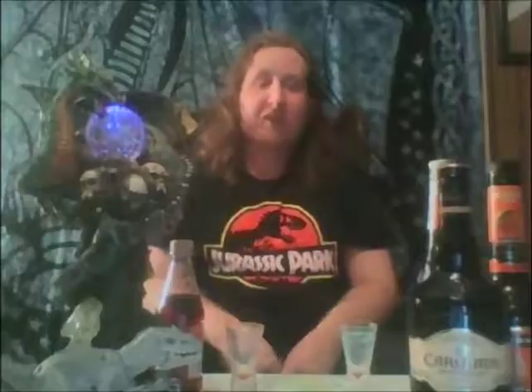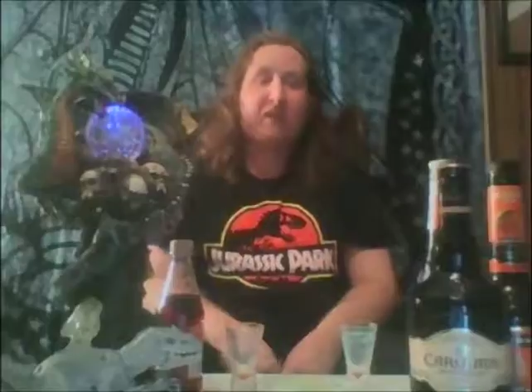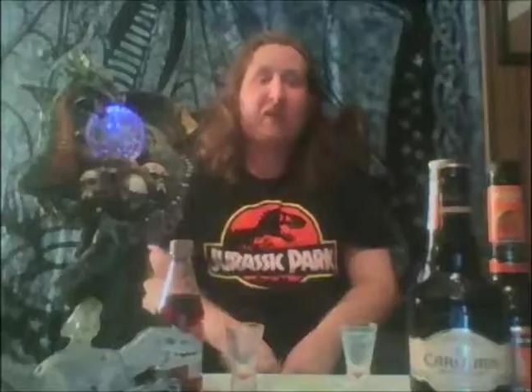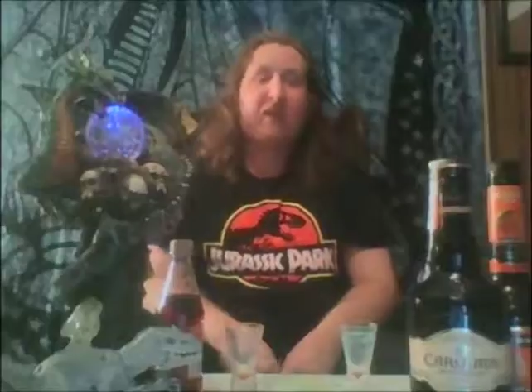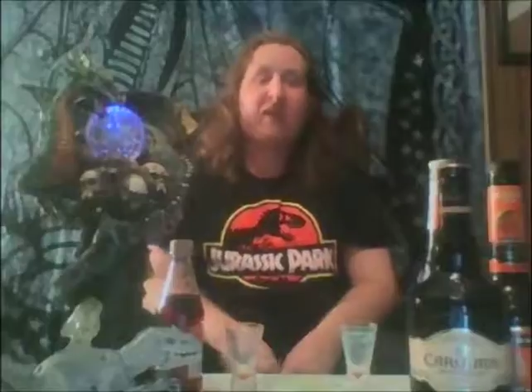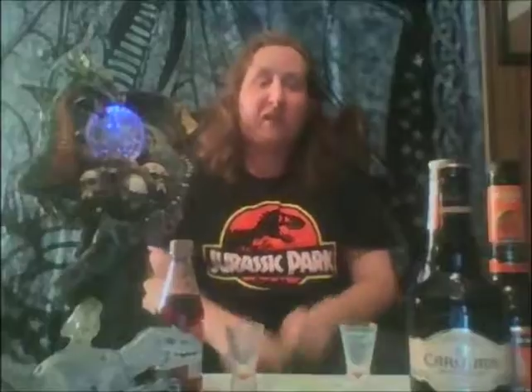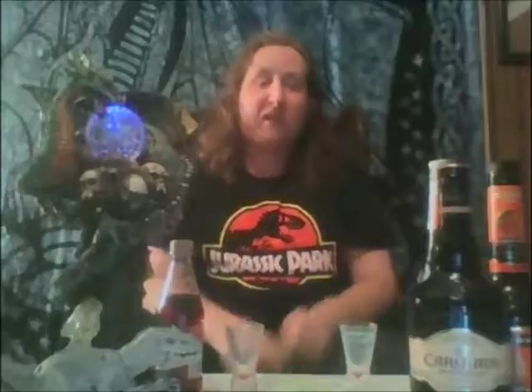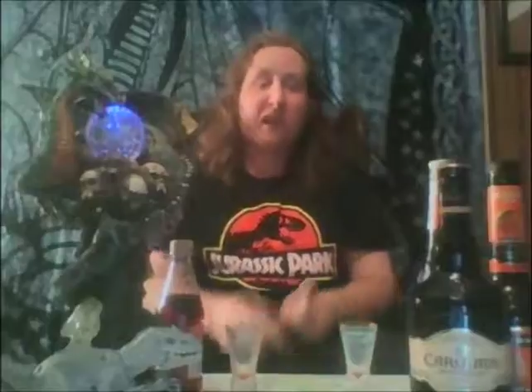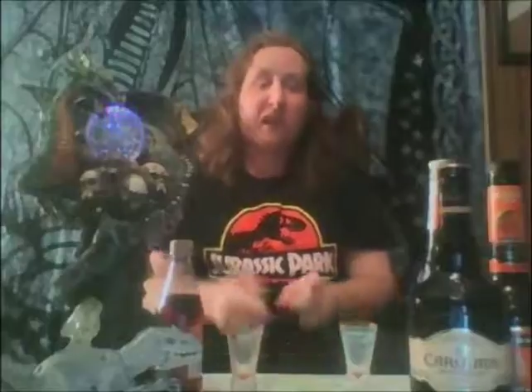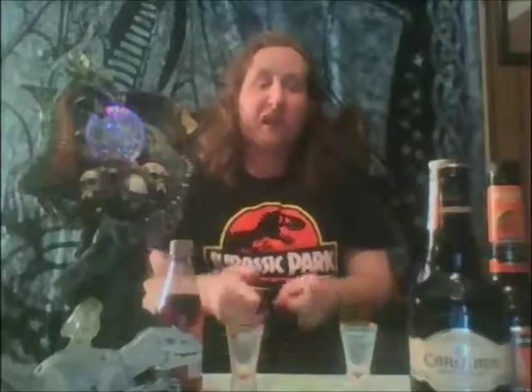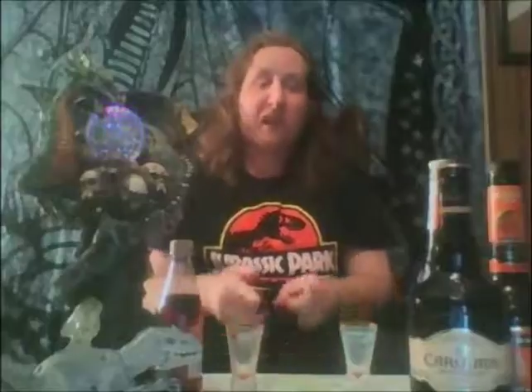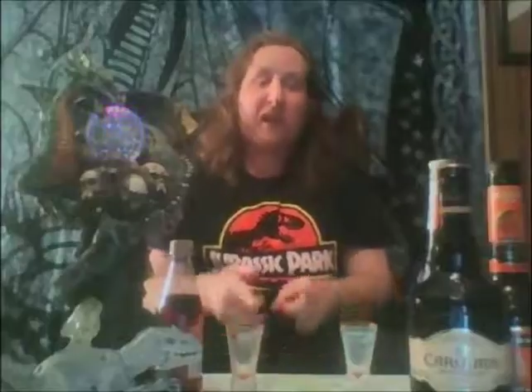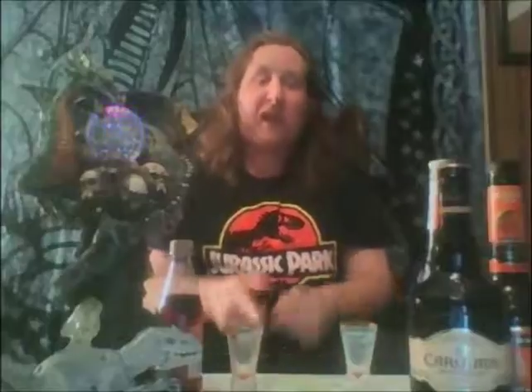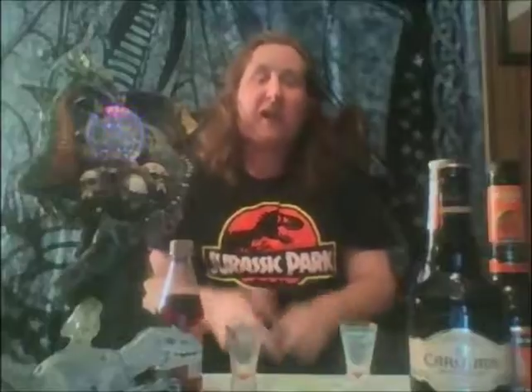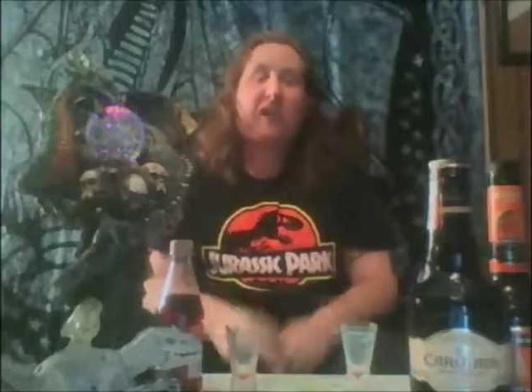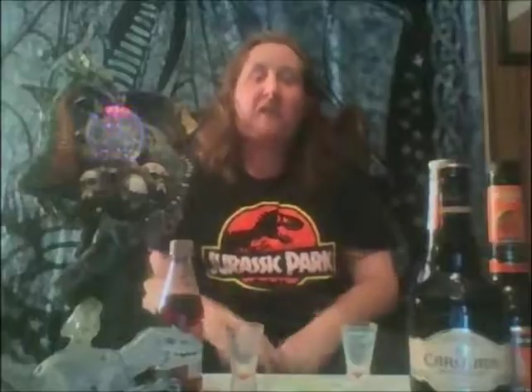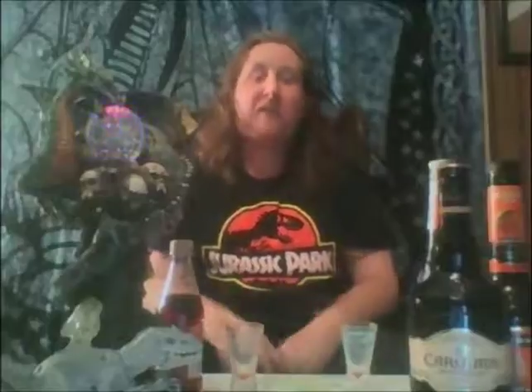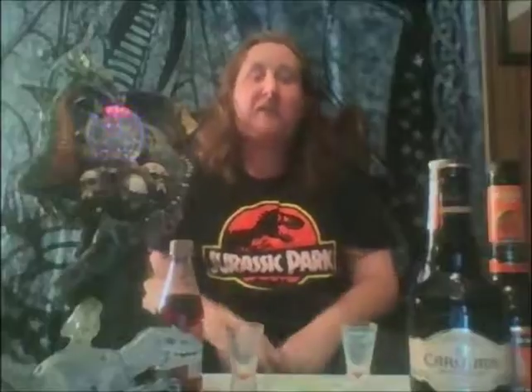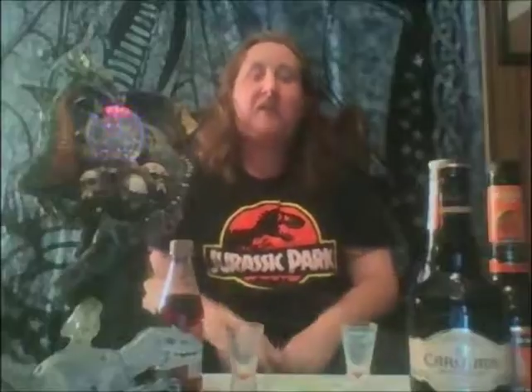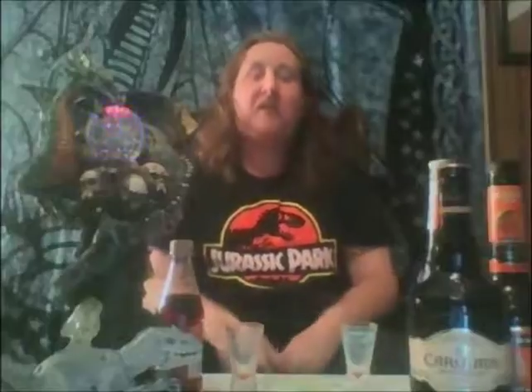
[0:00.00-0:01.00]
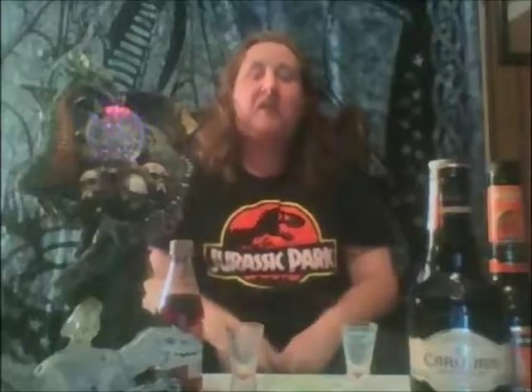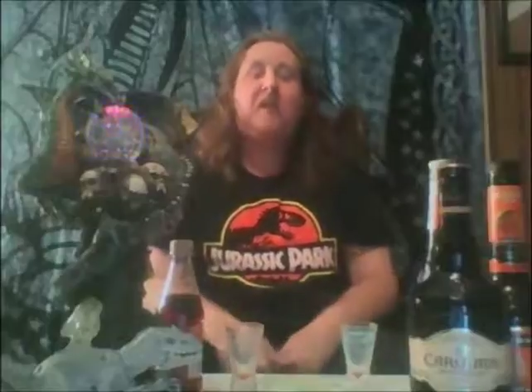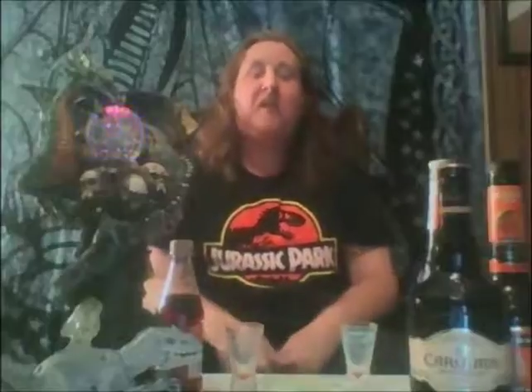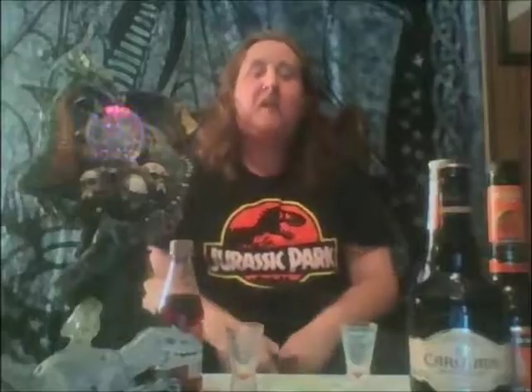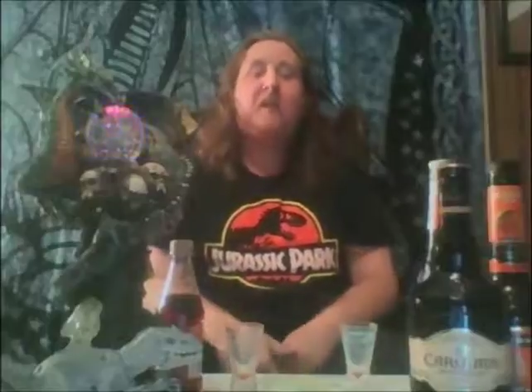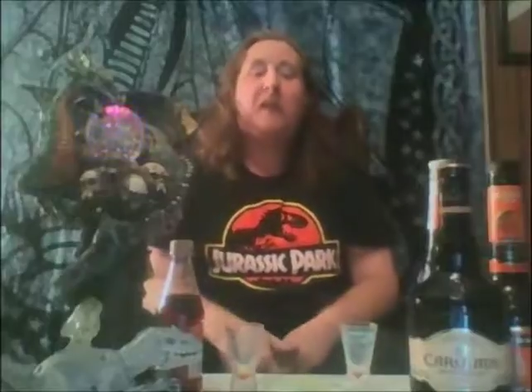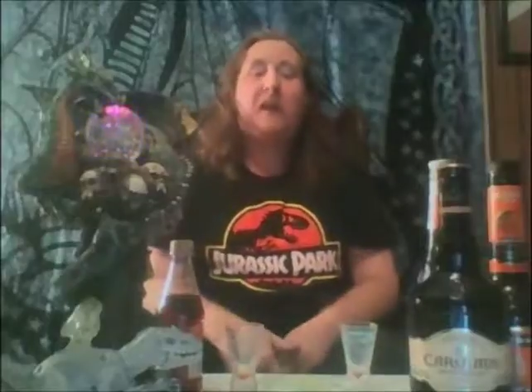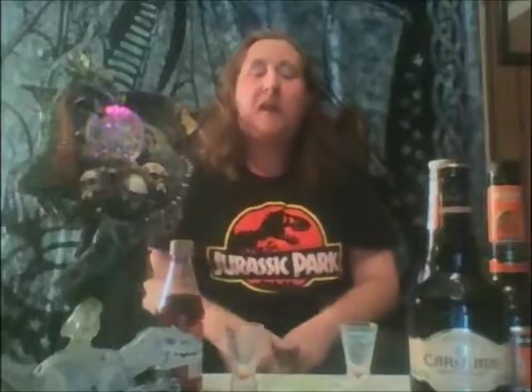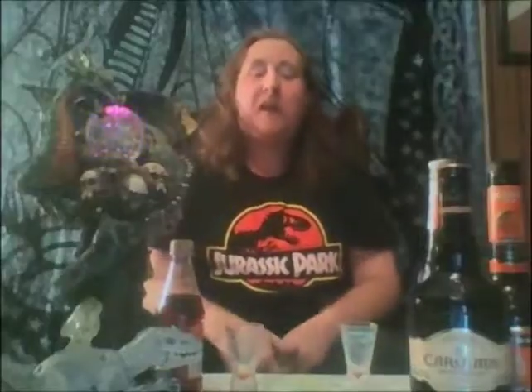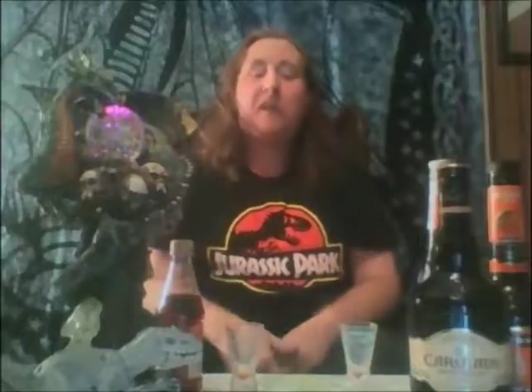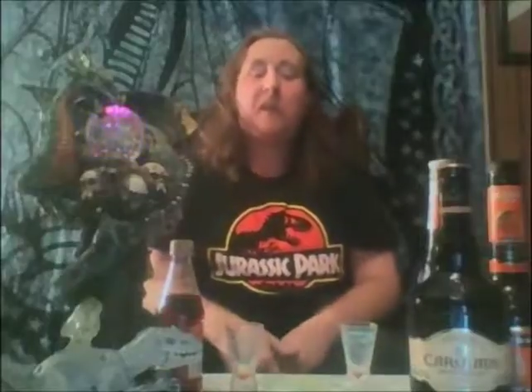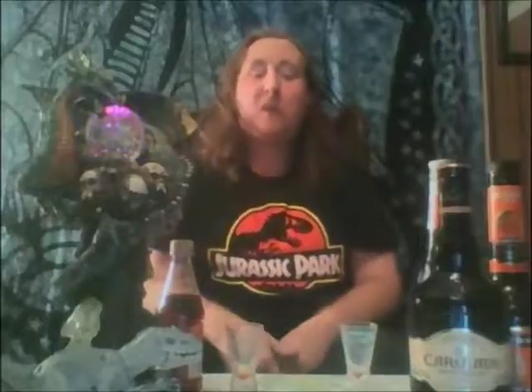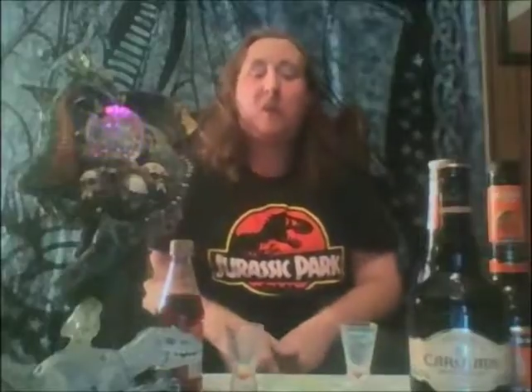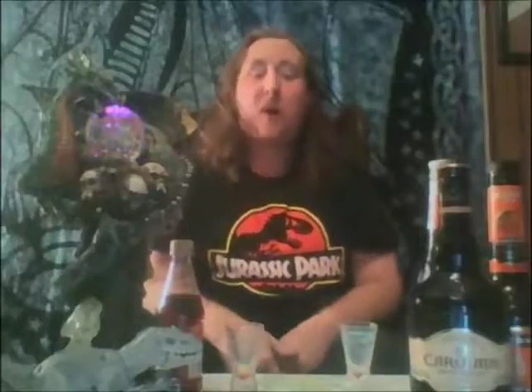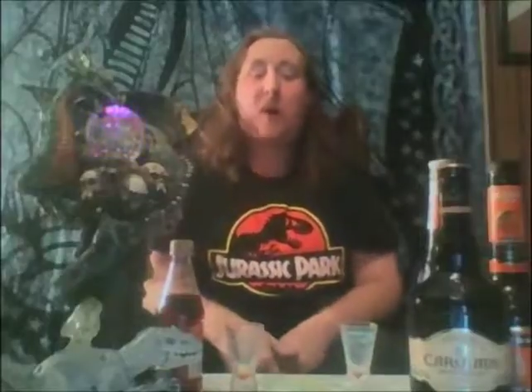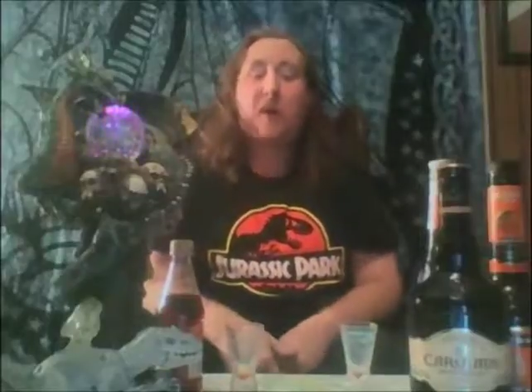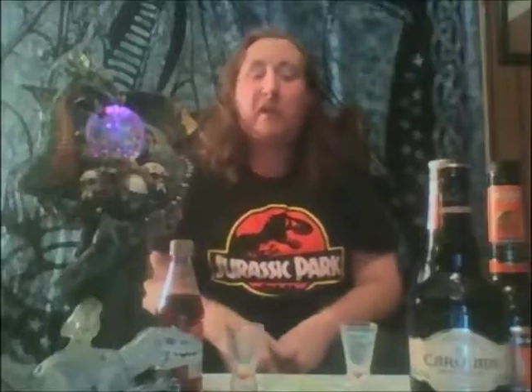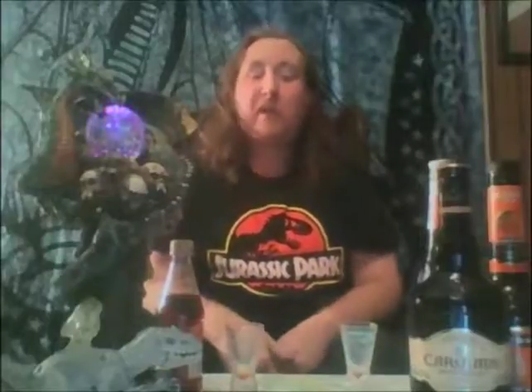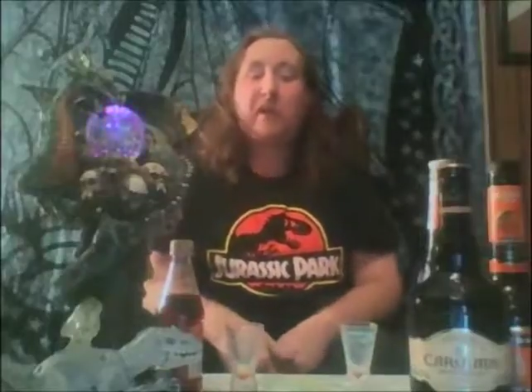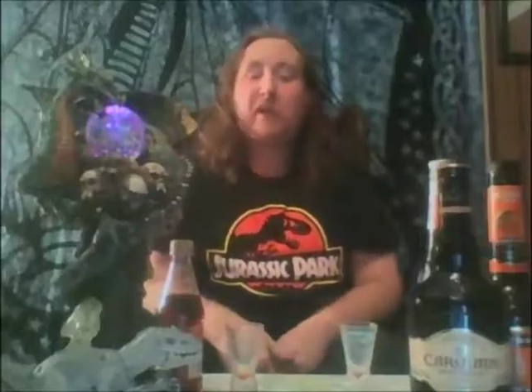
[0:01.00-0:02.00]
Check it out. Thanks for
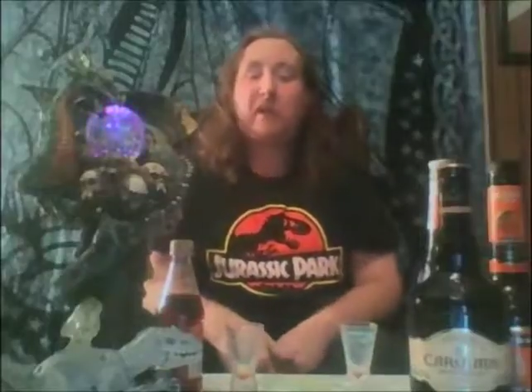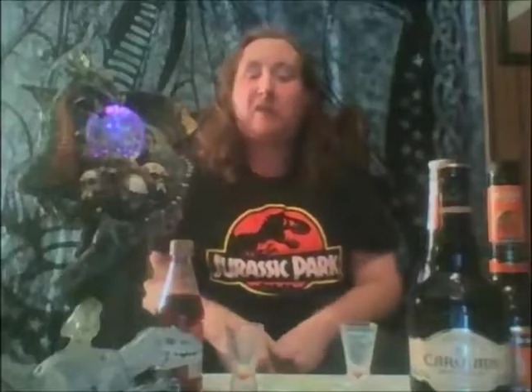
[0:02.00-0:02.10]
watching.